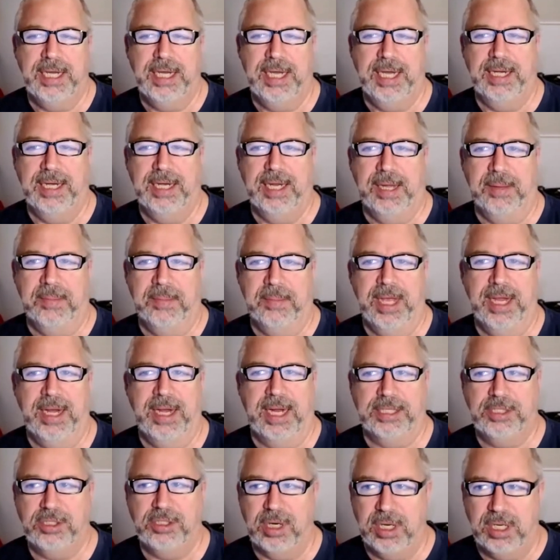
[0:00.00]
and um,
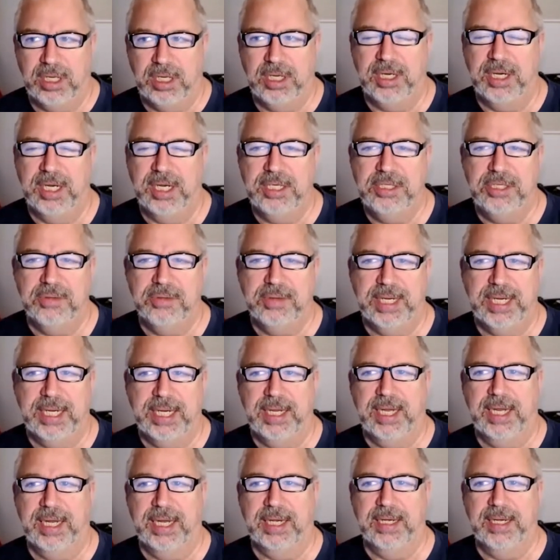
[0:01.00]
and I started looking into
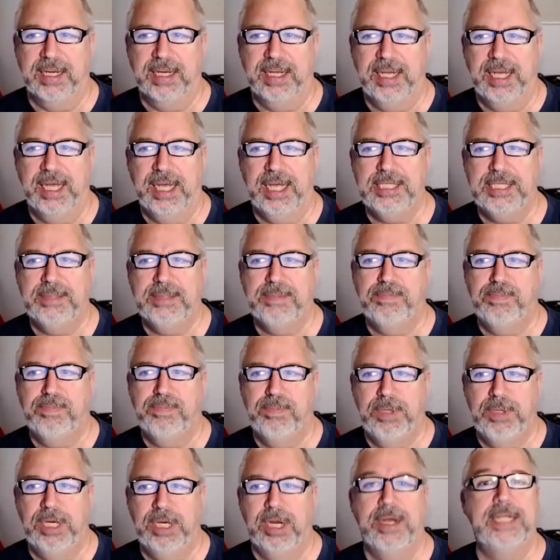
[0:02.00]
it, and it's
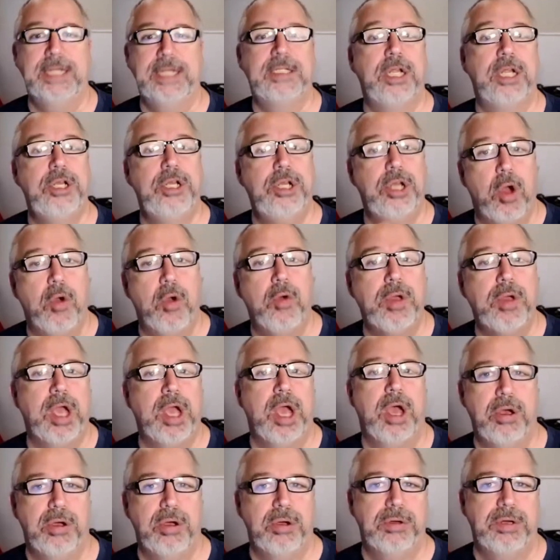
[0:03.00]
you know it's a no
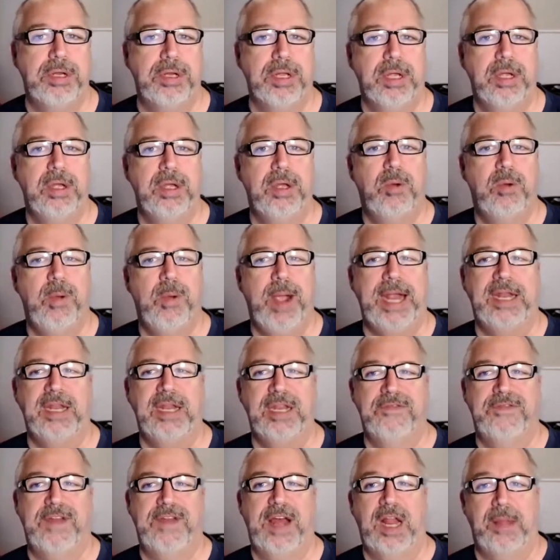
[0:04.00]
code way to
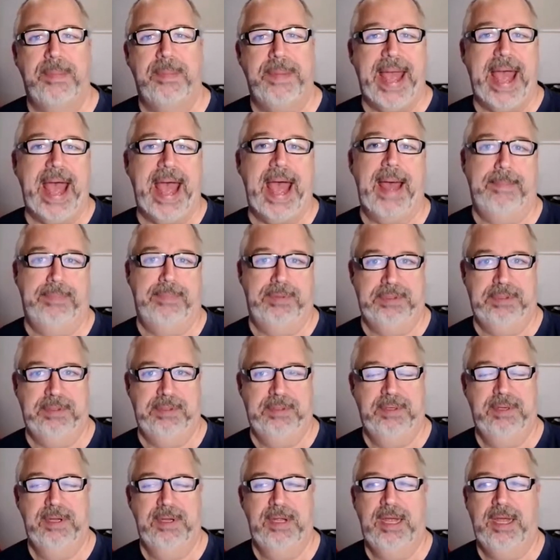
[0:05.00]
develop
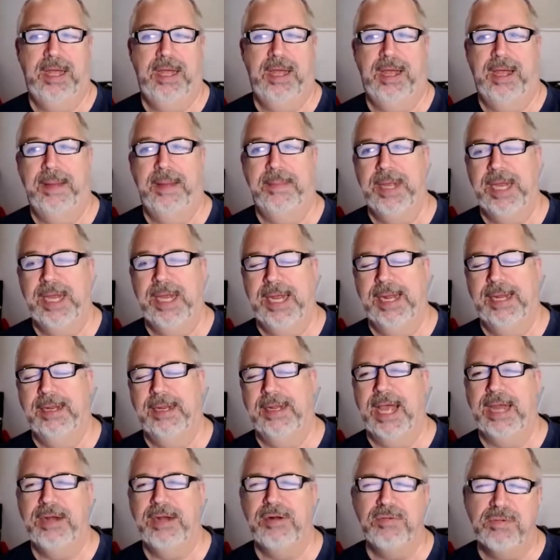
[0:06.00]
apps, um,
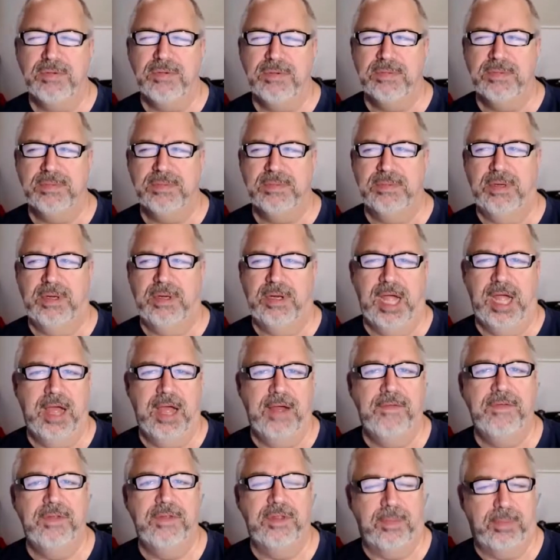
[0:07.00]
and I don't
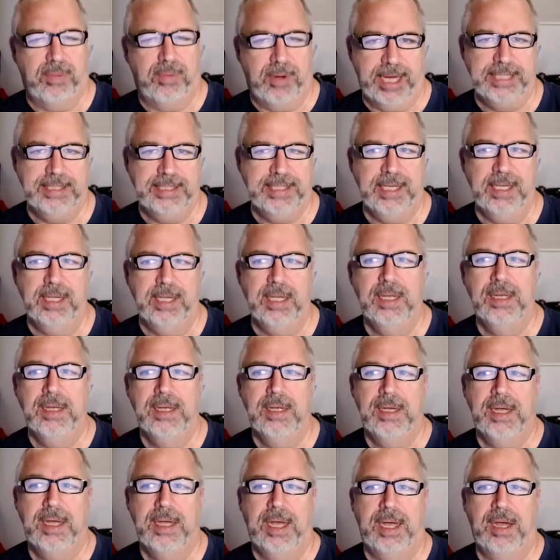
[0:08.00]
love their pricing
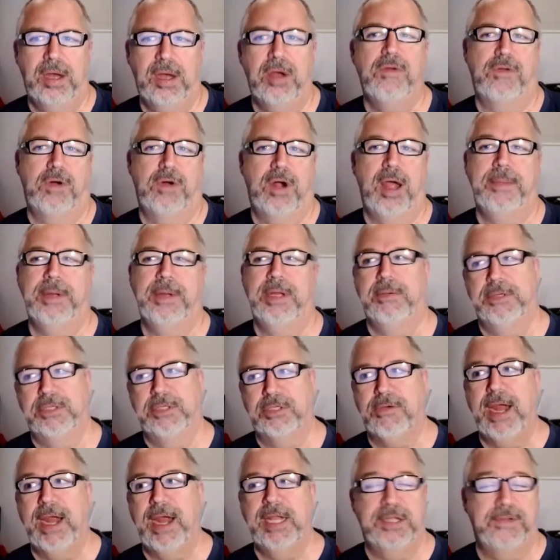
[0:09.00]
uh, overall, I mean,
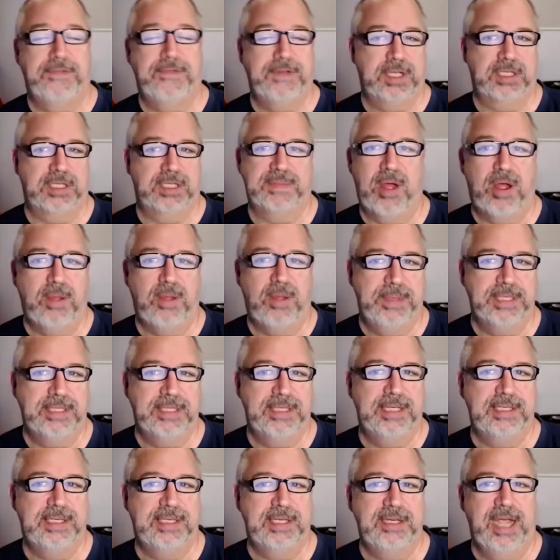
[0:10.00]
what's great is if it's a small
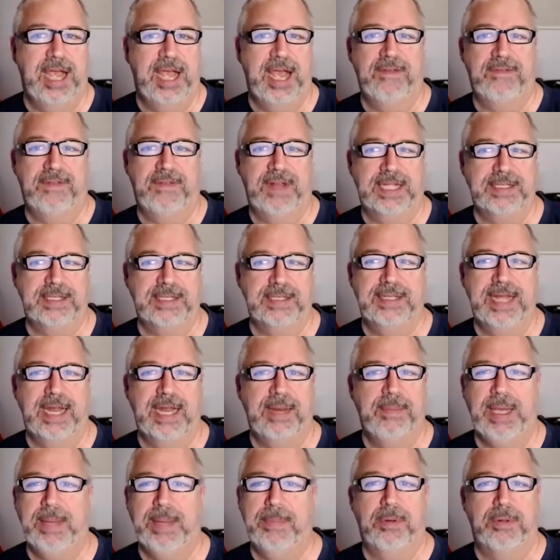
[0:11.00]
business and you have less than
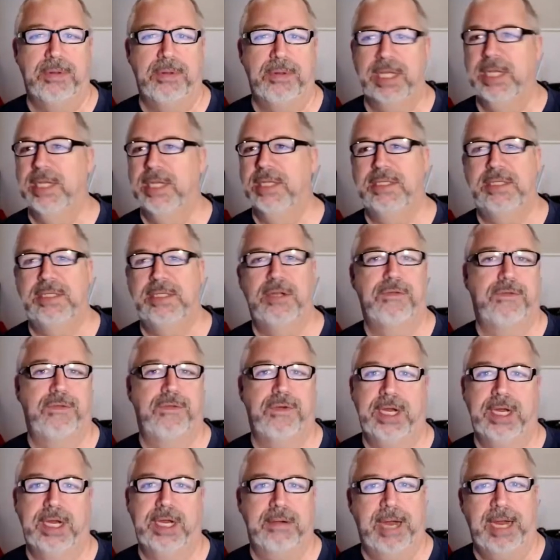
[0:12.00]
10 people, then it's still
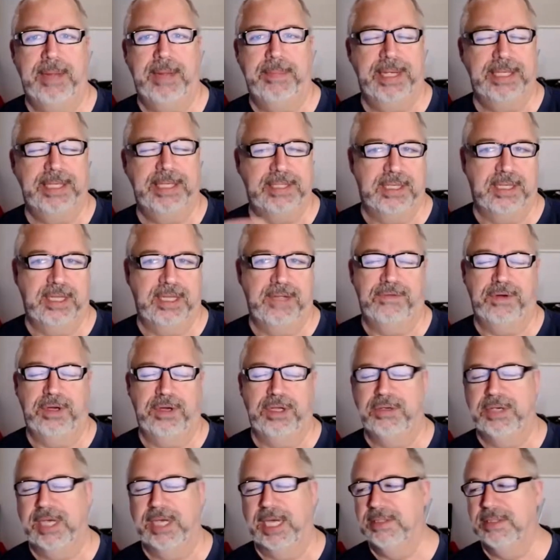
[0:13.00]
free, right? Basically for
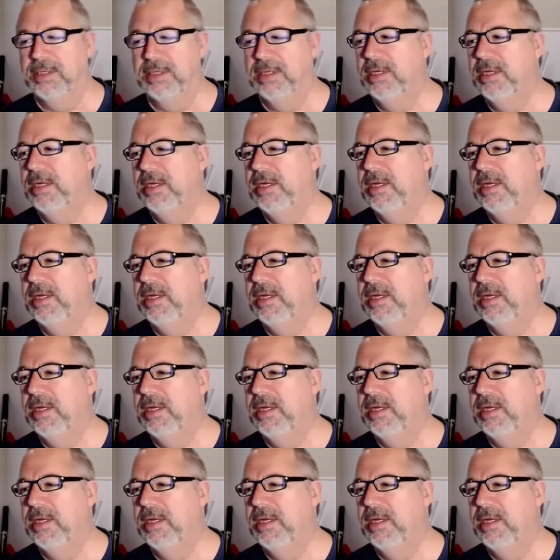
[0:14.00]
you guys.